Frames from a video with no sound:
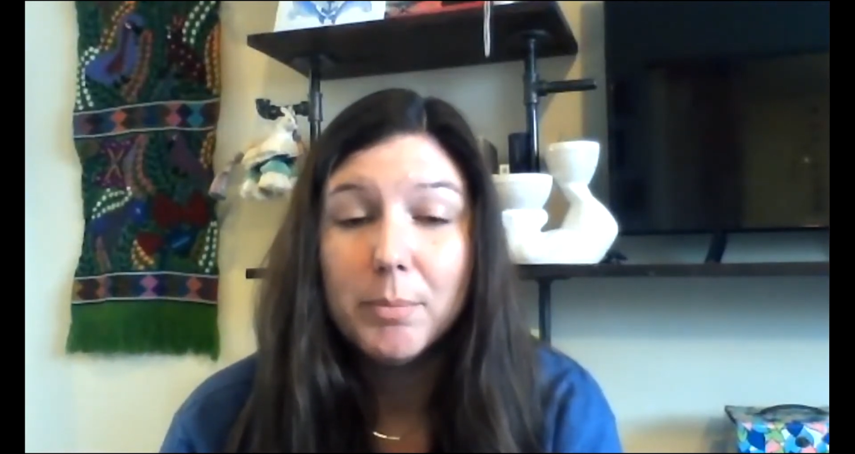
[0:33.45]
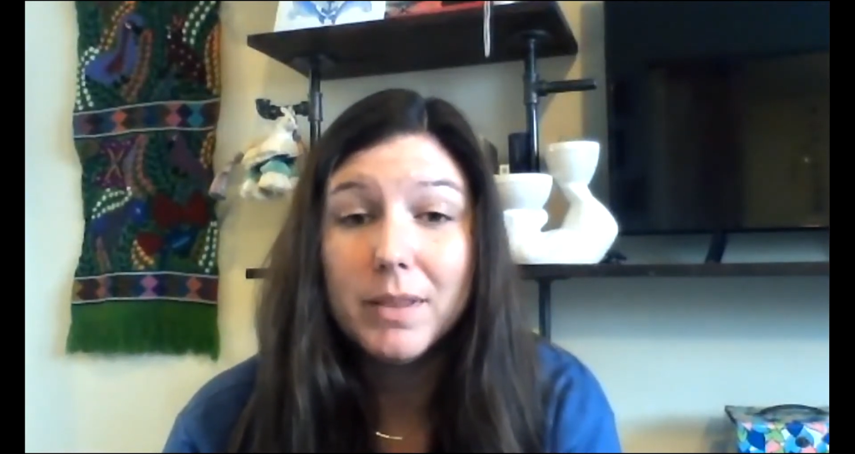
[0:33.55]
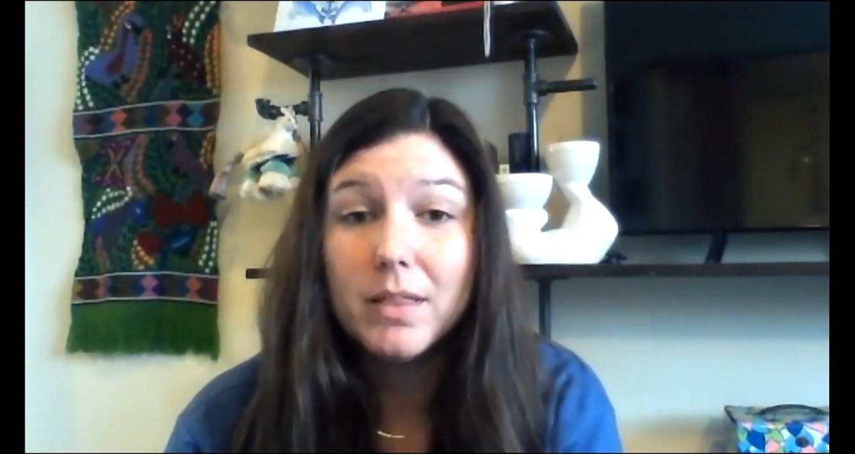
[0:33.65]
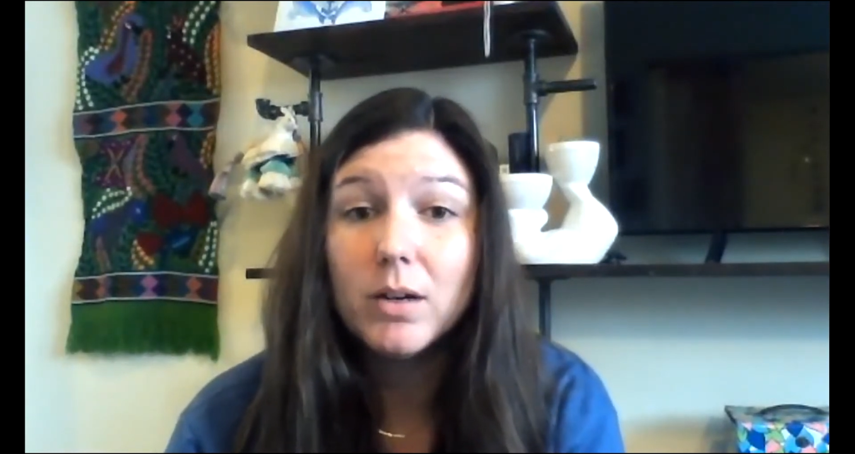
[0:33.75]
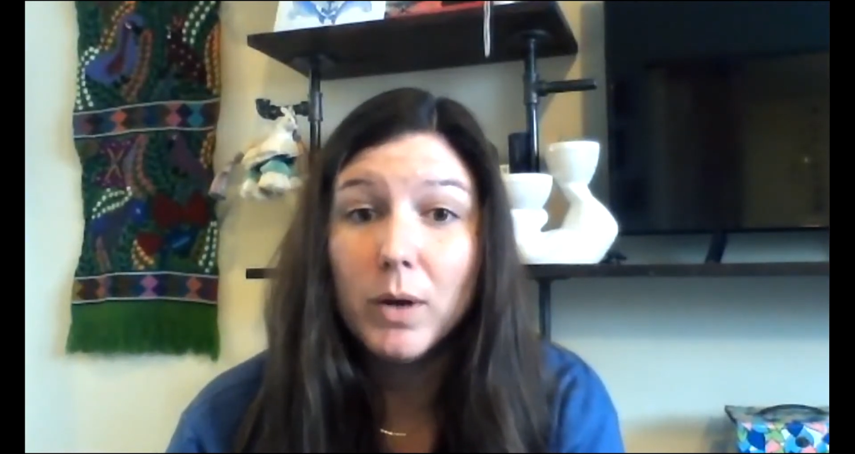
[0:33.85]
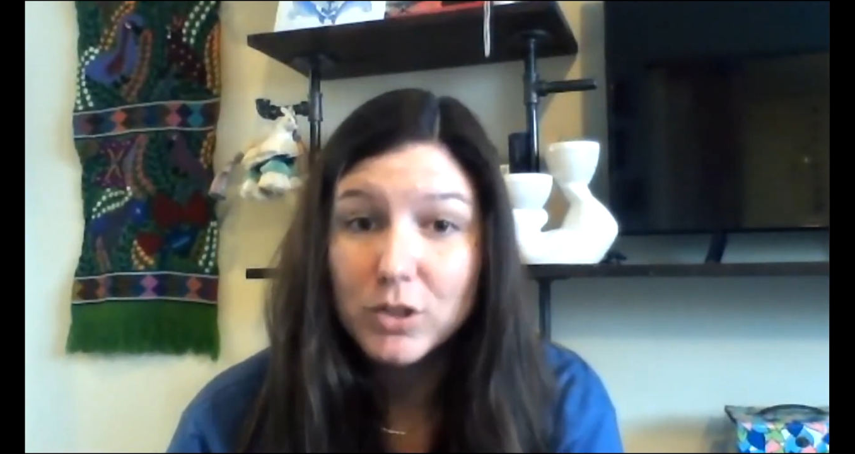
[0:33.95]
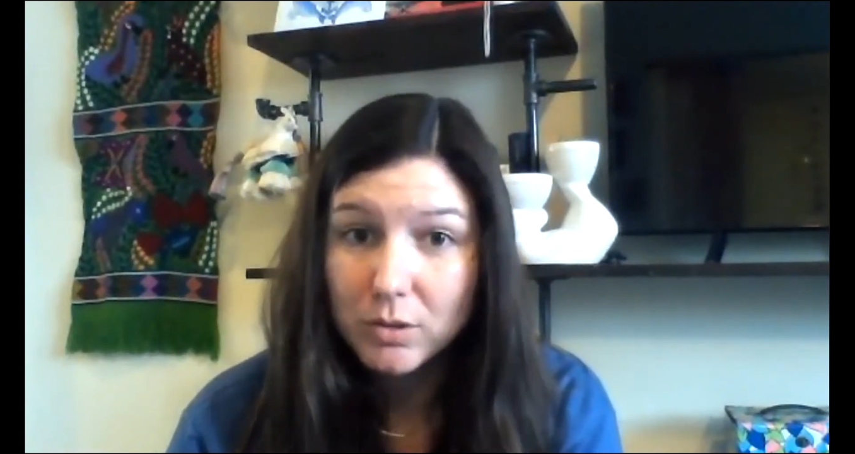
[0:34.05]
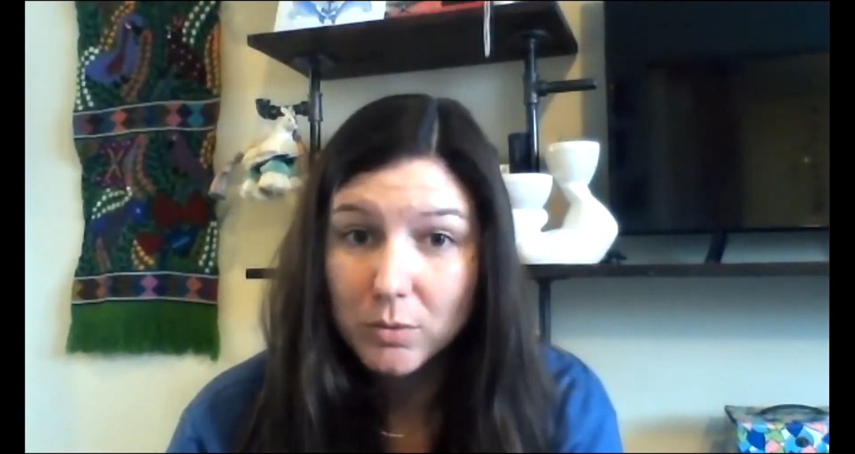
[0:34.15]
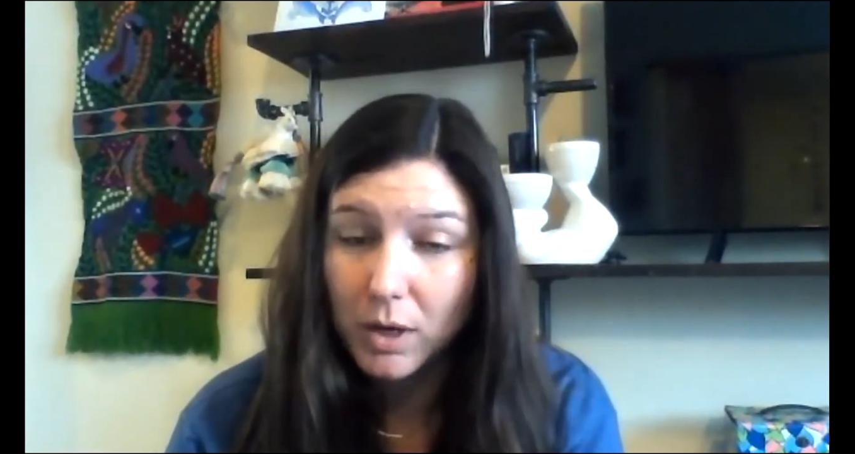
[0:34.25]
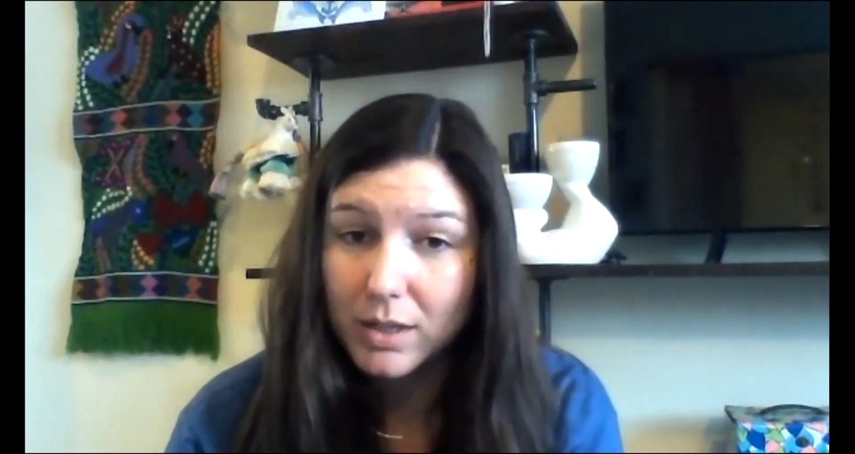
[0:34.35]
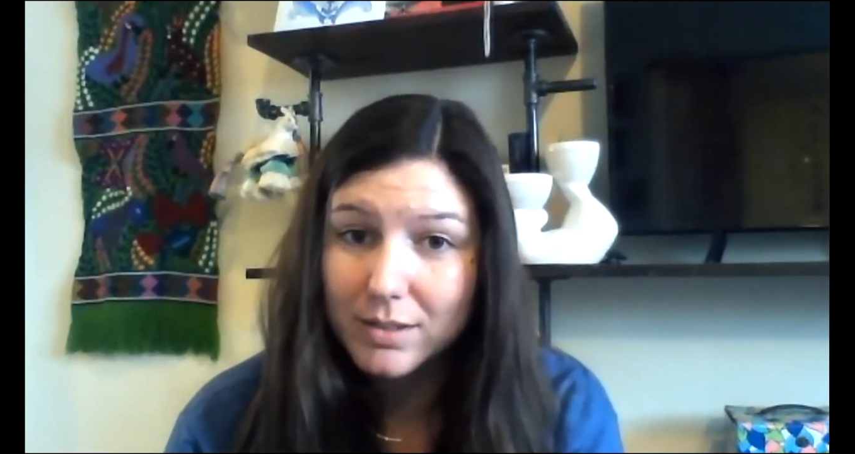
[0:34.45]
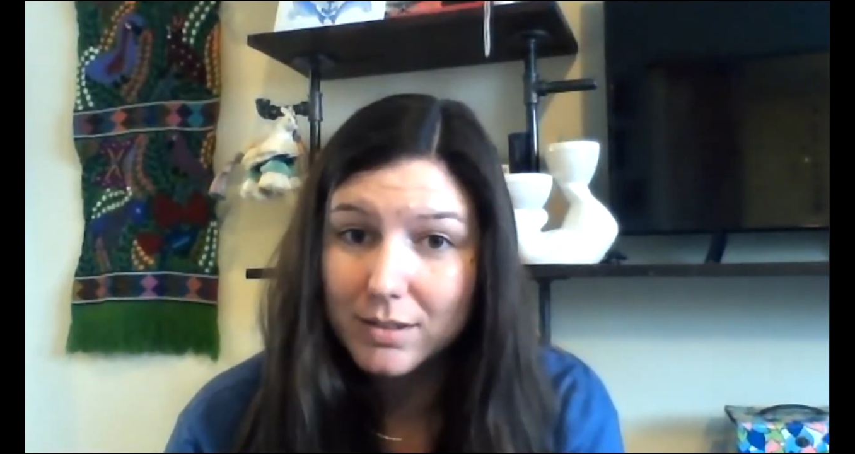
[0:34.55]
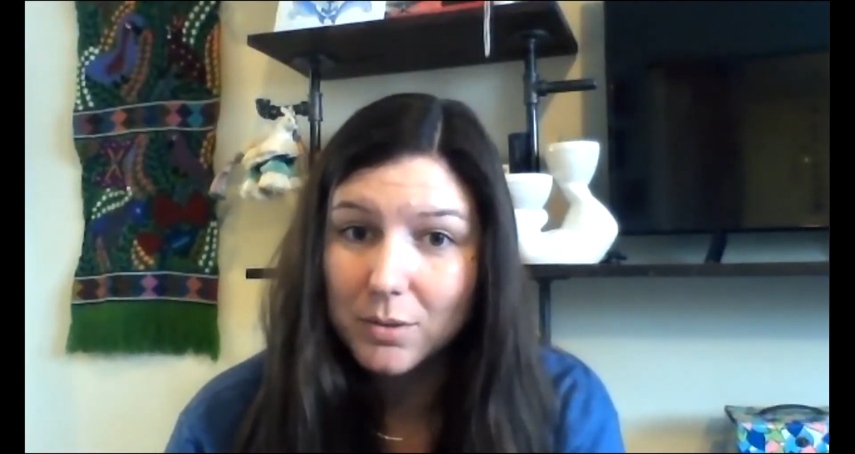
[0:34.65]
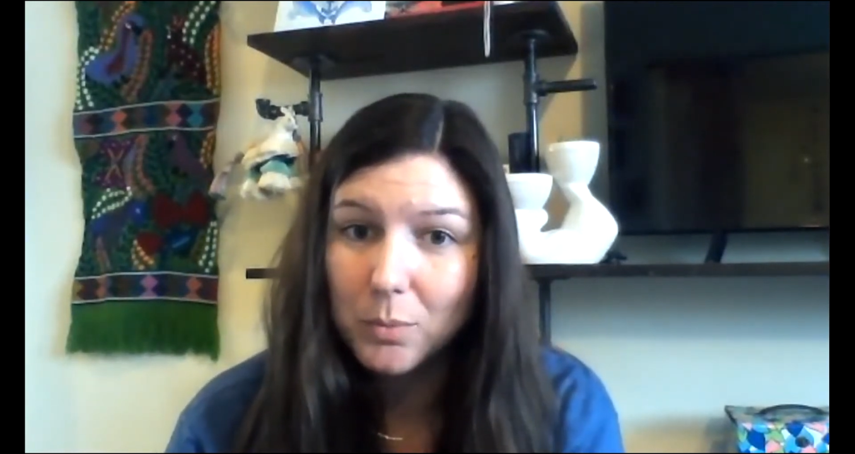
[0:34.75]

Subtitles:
but the question was,